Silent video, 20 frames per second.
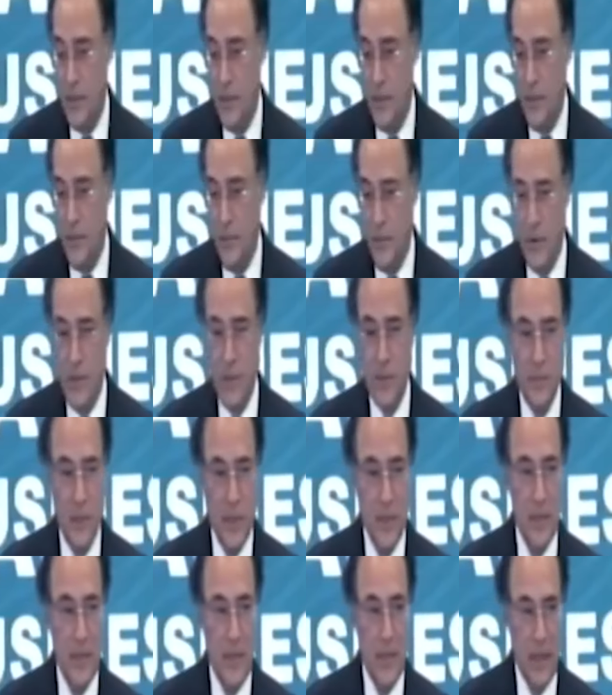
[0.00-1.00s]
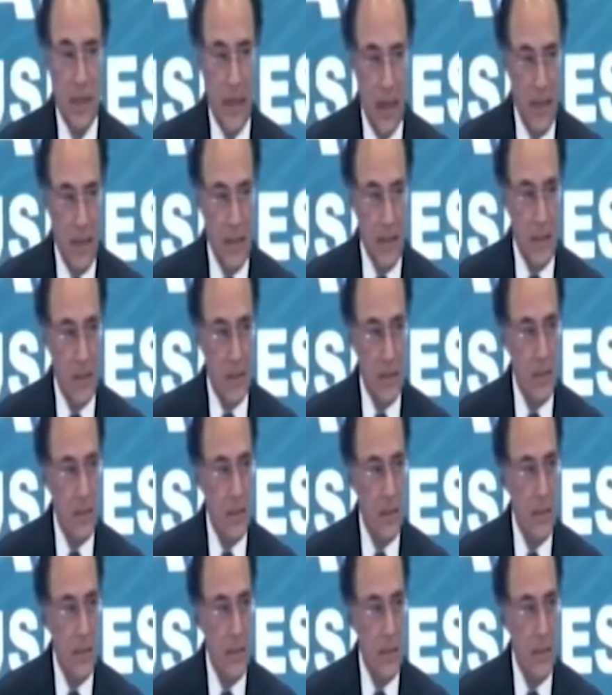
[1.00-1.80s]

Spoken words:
for his personal guidance, his